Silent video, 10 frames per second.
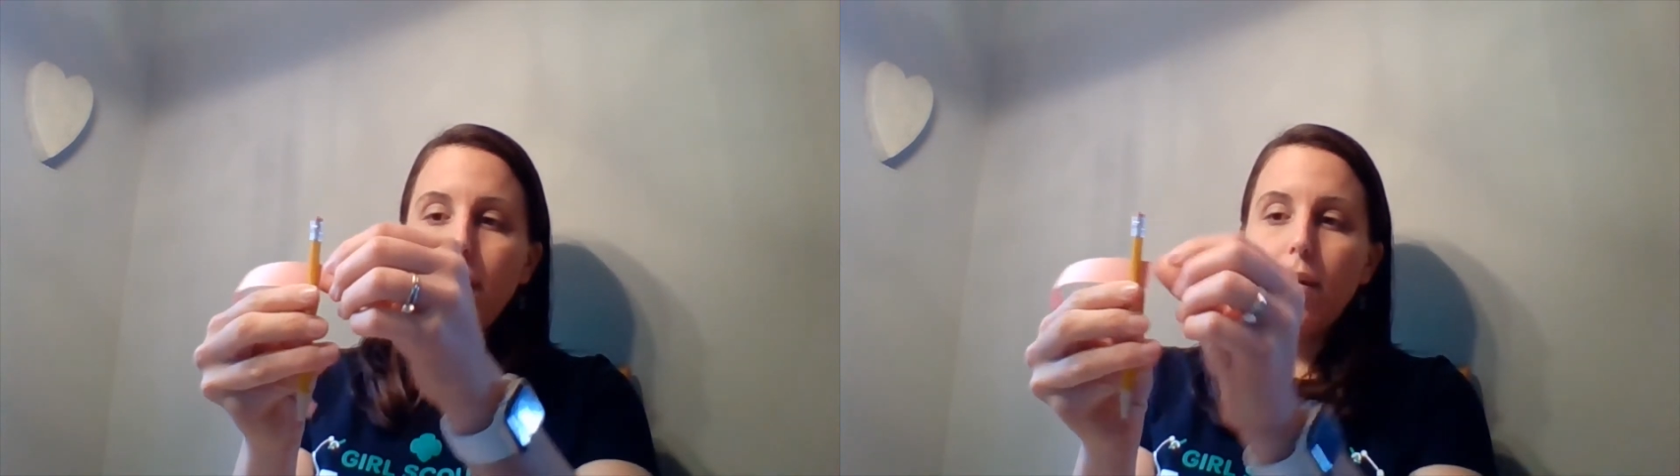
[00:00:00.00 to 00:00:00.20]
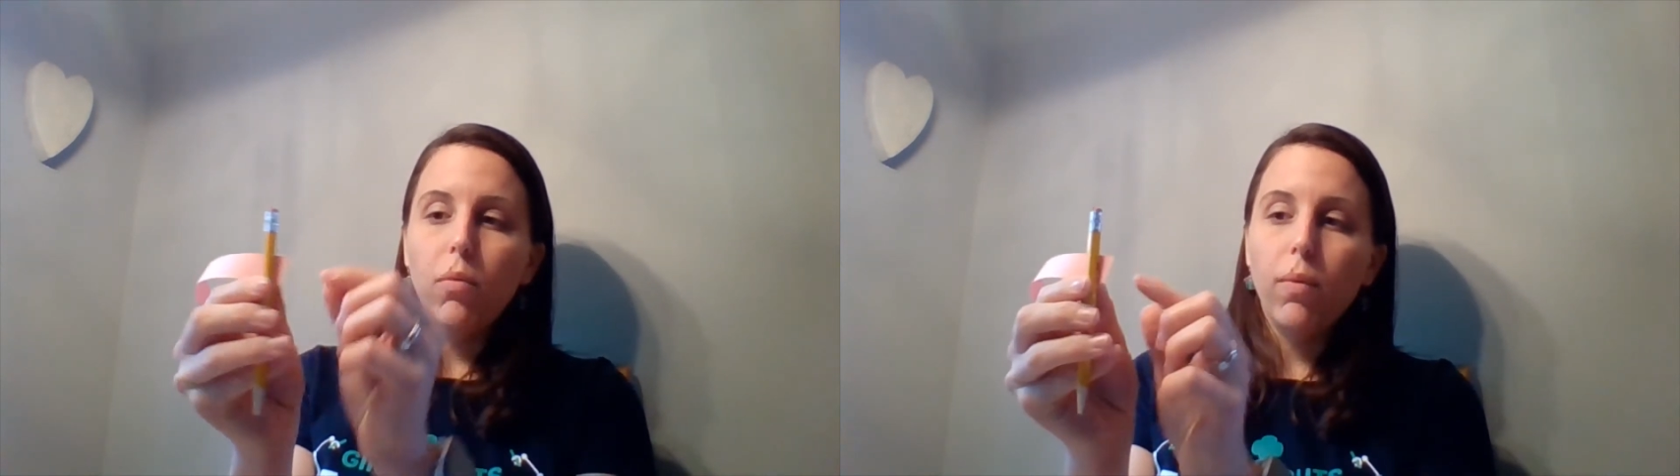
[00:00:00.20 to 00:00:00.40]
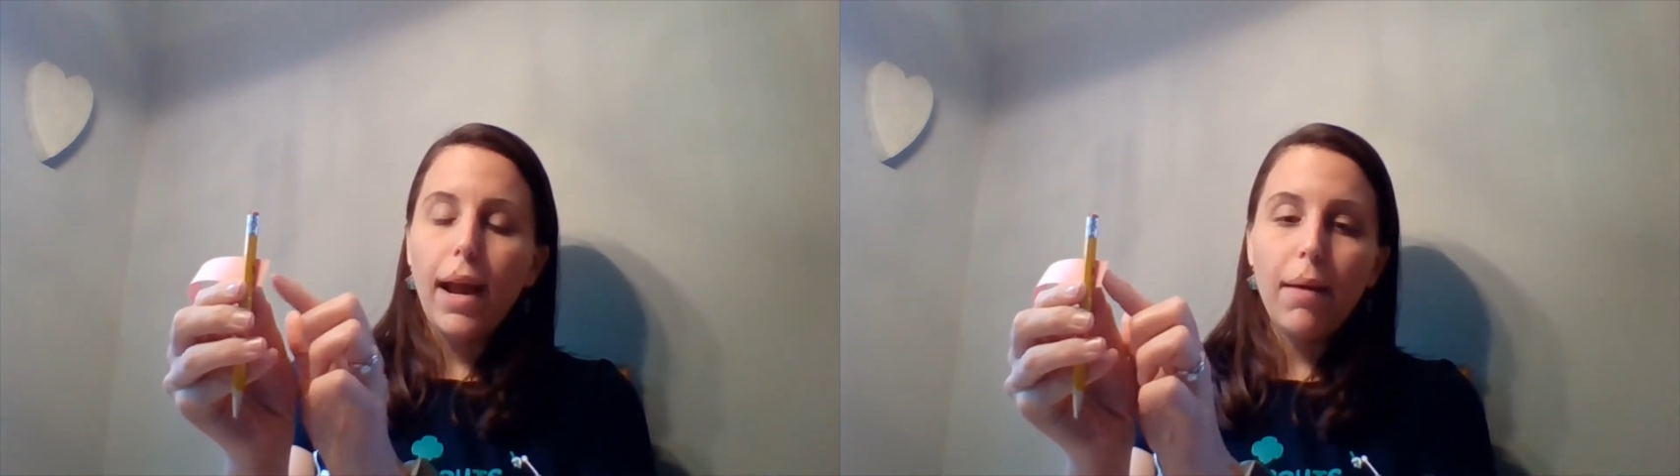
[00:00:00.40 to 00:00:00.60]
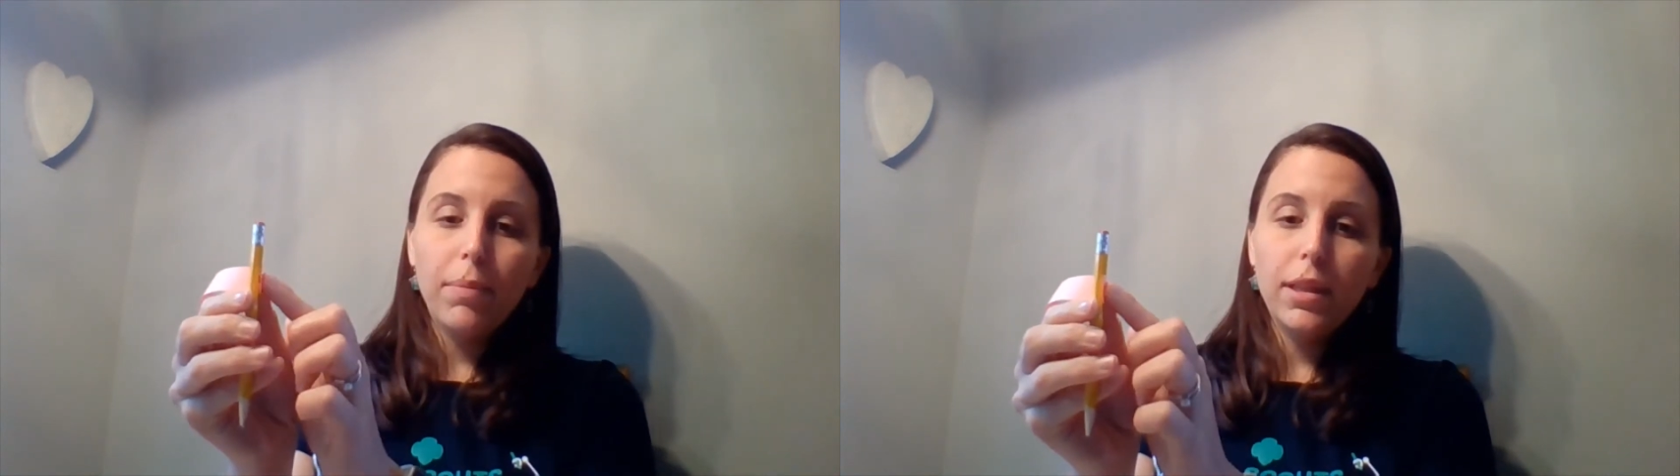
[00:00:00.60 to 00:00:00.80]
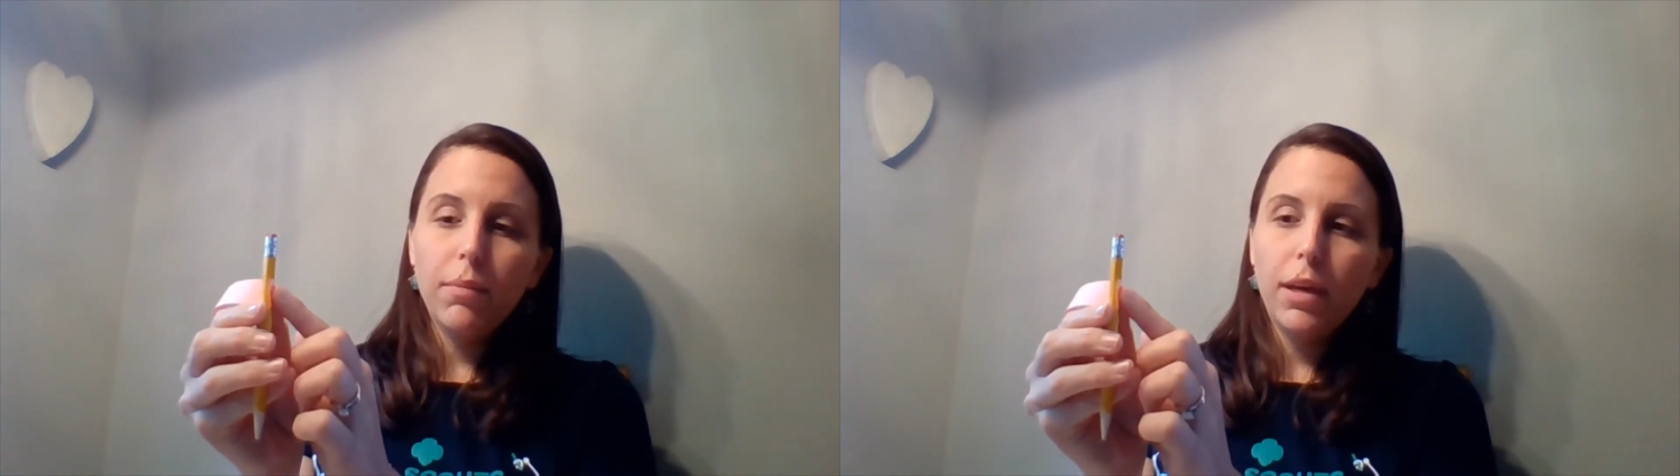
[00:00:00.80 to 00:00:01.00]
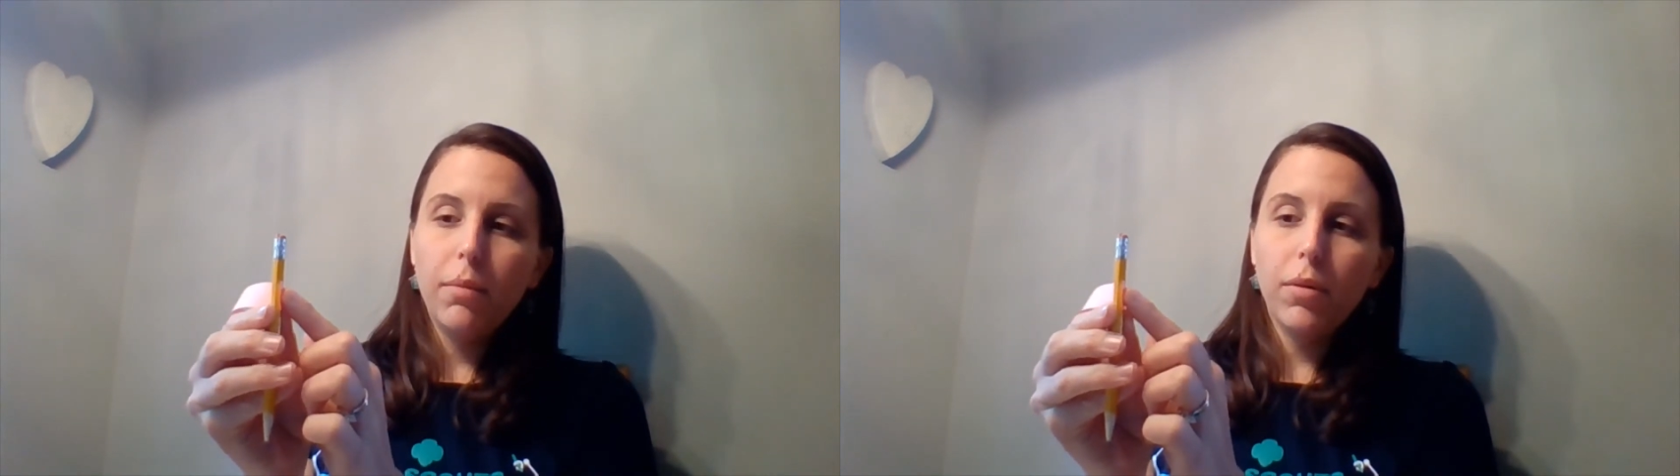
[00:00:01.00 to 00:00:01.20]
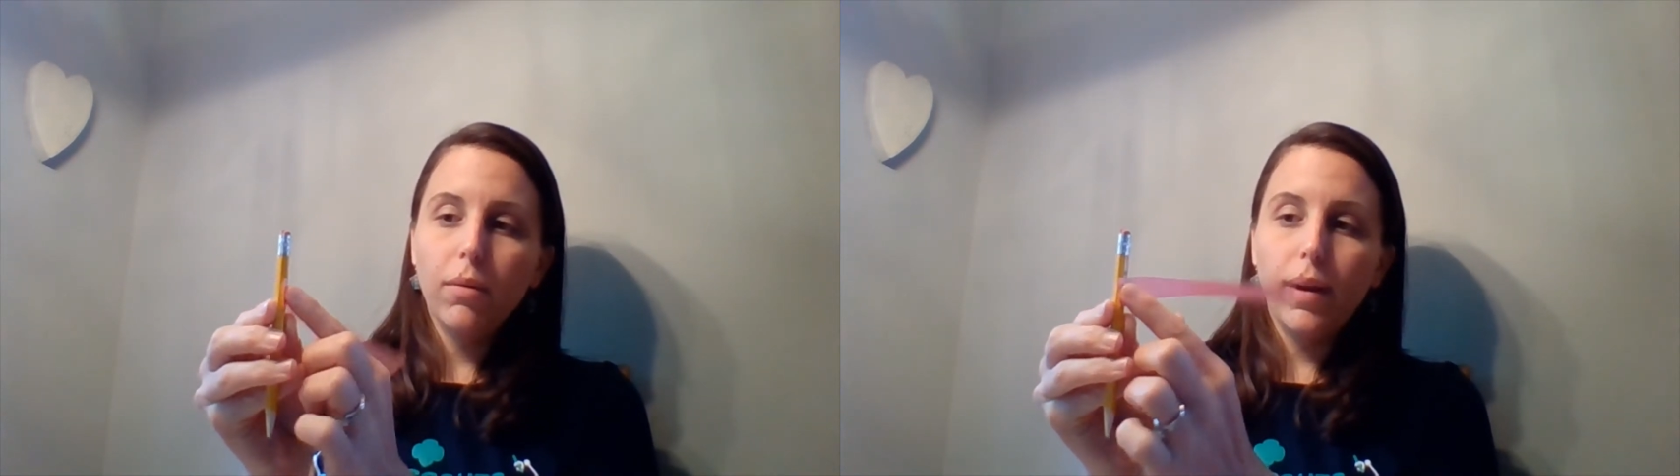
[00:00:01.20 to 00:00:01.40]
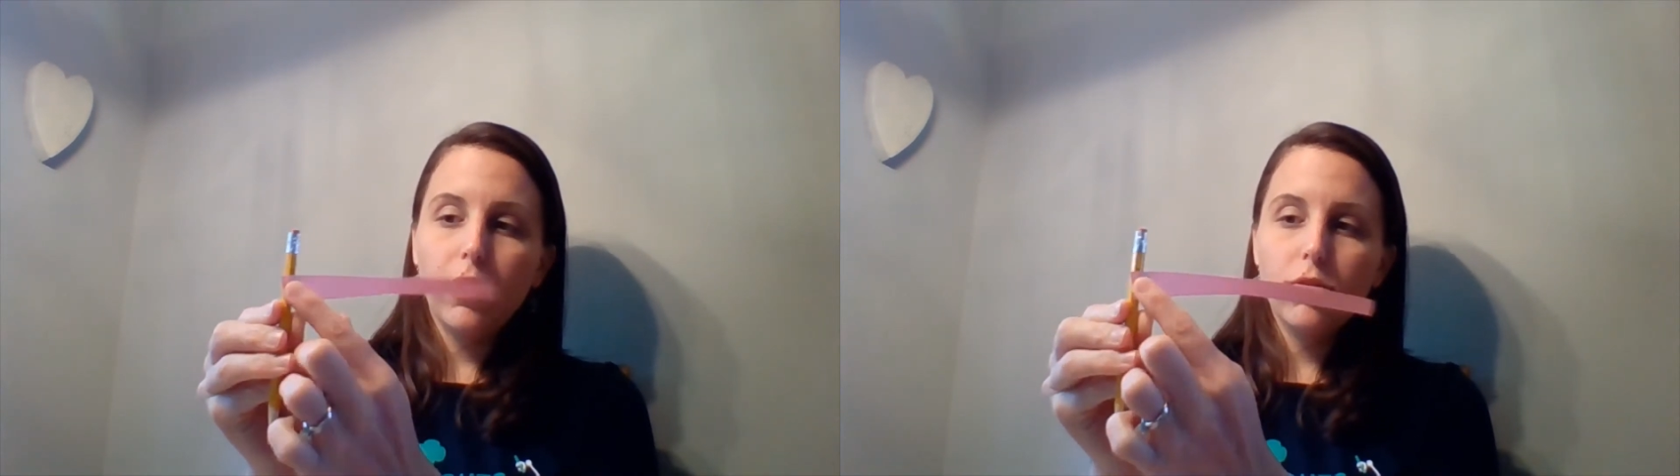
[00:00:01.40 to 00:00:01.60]
by wrapping the paper
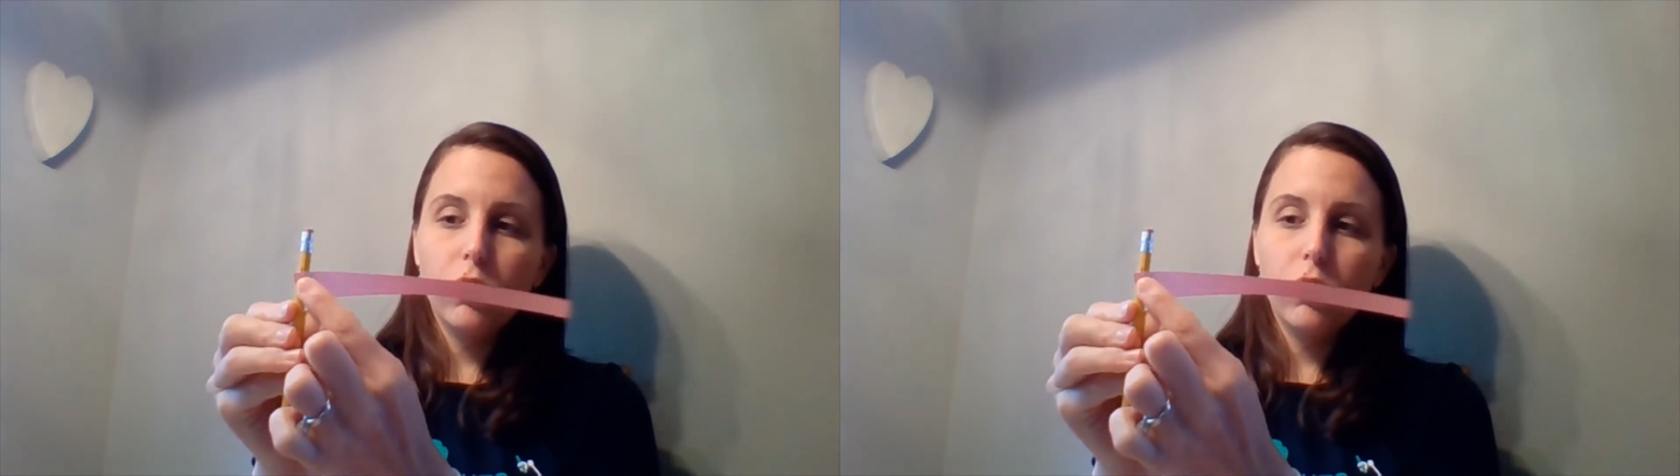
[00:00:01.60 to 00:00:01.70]
around.